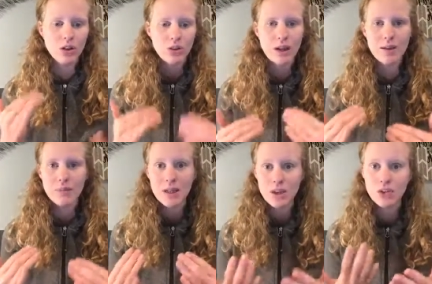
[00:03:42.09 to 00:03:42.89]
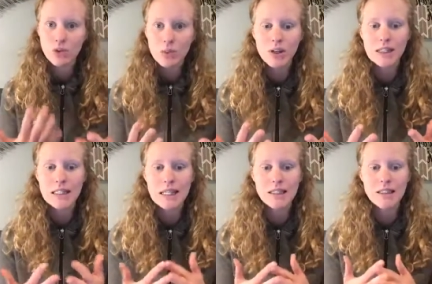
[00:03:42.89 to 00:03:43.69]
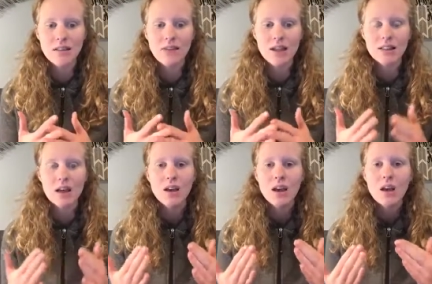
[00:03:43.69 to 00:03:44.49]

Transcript: can be contributing to this is the fact that